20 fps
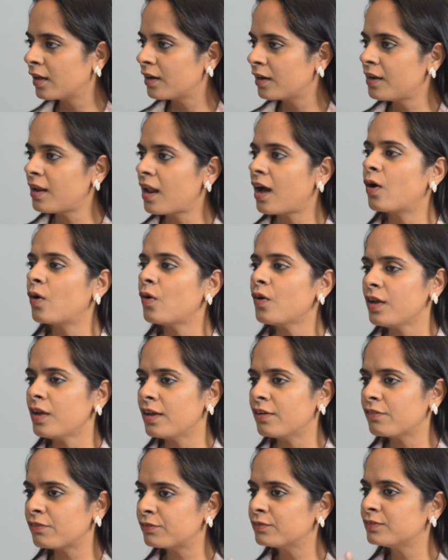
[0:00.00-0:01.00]
Now,
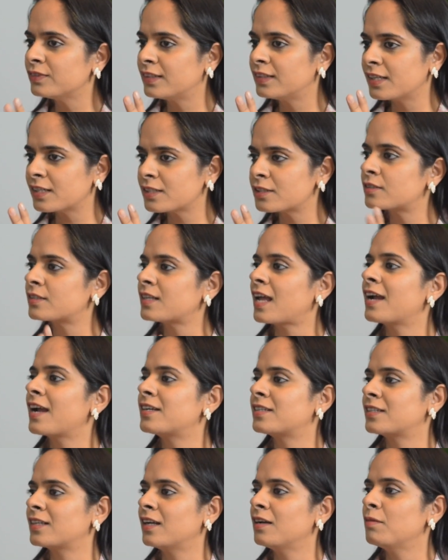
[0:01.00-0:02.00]
if this
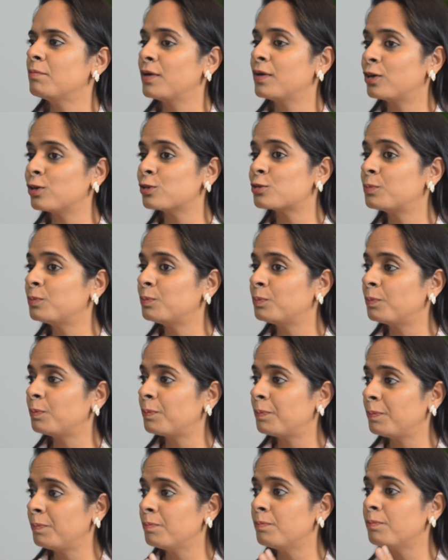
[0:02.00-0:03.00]
section, because
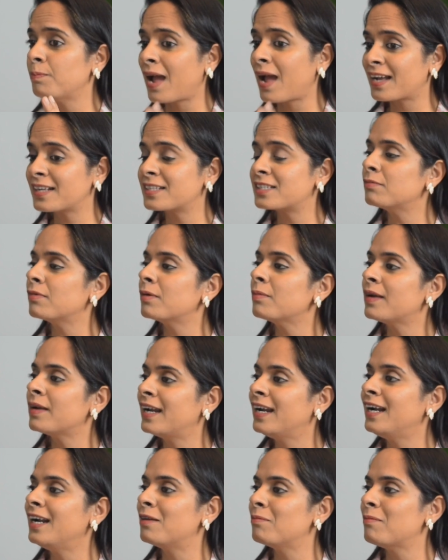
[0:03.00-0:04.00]
maximum
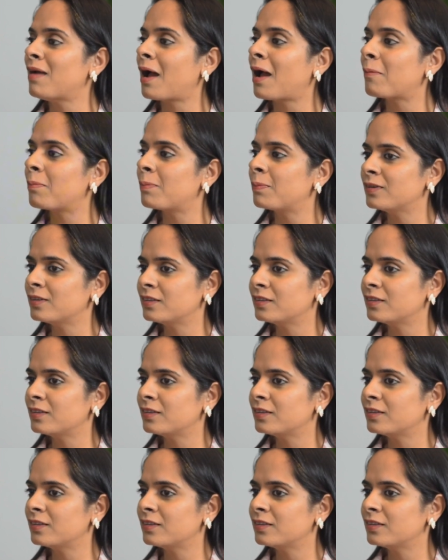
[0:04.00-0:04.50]
heat map